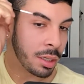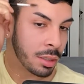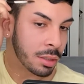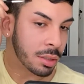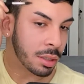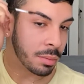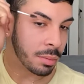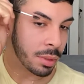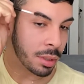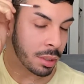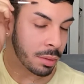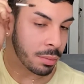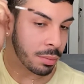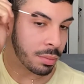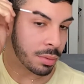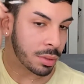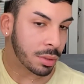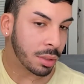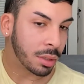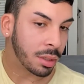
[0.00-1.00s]
So I'm gonna
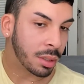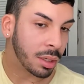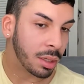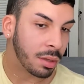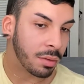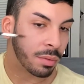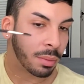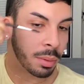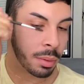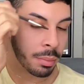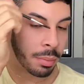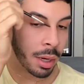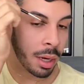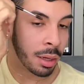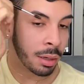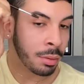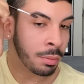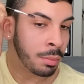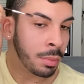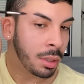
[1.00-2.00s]
start lining from the
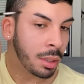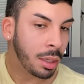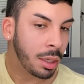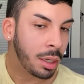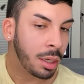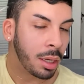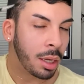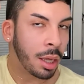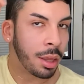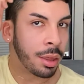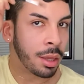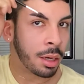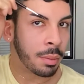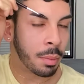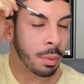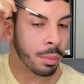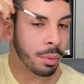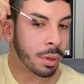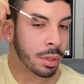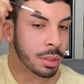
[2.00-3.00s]
bottom, and then I'm
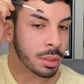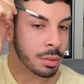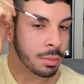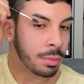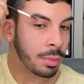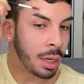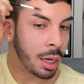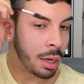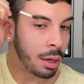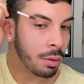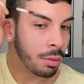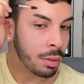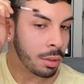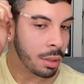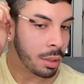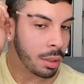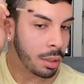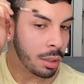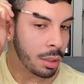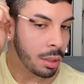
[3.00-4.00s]
gonna brush them down,
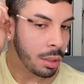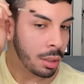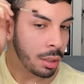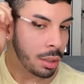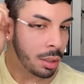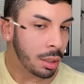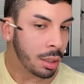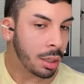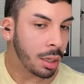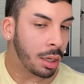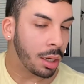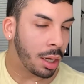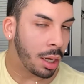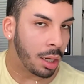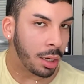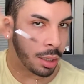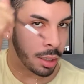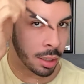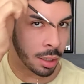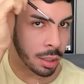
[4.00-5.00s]

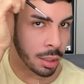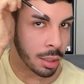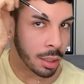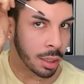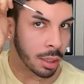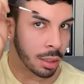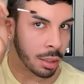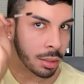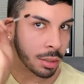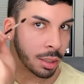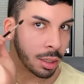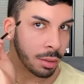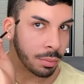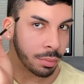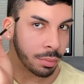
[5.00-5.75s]
and then line the top.